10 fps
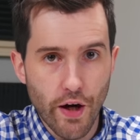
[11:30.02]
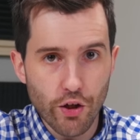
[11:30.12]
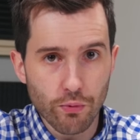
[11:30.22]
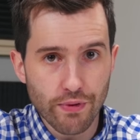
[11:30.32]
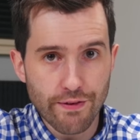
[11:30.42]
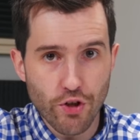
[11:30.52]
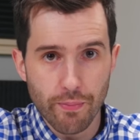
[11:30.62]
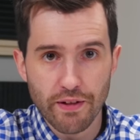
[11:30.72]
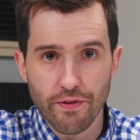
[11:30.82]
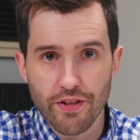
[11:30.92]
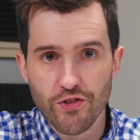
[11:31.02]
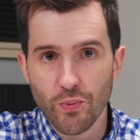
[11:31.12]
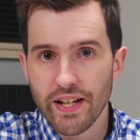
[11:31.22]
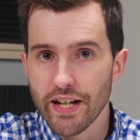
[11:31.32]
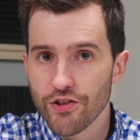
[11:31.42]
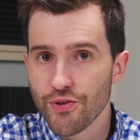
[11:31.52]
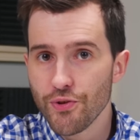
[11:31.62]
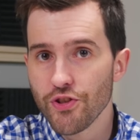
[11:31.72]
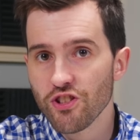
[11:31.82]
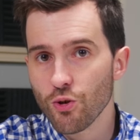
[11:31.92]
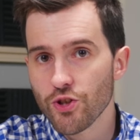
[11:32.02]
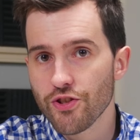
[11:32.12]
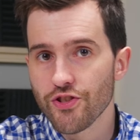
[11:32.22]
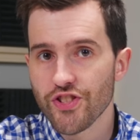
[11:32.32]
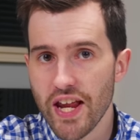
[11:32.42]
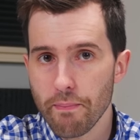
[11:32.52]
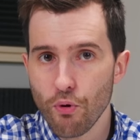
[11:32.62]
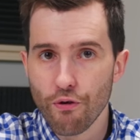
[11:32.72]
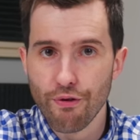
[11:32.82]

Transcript: Final brief topic for this week Asus has launched the ZenBook